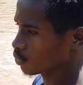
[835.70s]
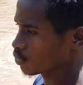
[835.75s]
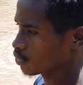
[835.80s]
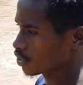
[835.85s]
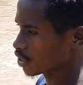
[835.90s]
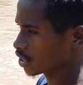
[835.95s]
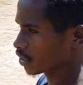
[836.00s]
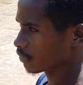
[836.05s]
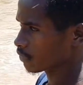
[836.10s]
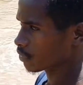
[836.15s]
to
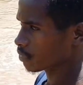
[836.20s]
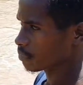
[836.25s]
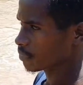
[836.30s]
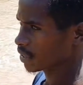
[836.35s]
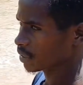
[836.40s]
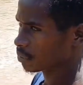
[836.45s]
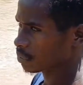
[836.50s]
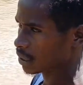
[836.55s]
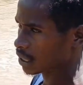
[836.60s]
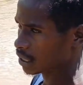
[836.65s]
drink from
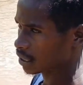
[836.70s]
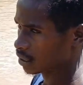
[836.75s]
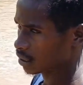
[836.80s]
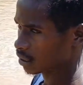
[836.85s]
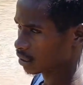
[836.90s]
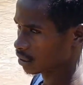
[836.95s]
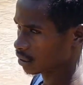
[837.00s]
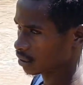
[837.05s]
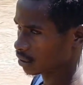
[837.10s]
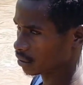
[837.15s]
this place
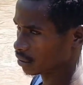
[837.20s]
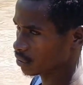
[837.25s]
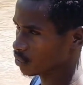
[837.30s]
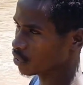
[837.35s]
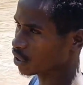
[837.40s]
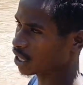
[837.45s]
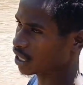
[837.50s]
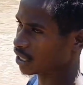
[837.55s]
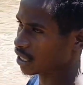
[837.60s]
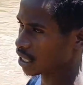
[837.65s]

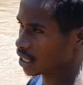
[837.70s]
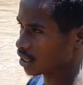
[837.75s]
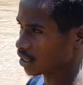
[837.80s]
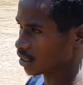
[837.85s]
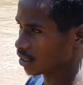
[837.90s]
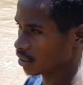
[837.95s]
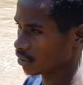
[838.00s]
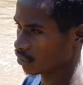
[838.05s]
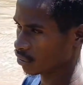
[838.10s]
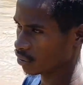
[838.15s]
during such
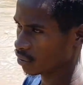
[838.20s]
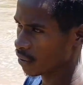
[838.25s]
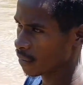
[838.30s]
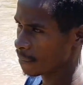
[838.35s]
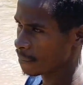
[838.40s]
season.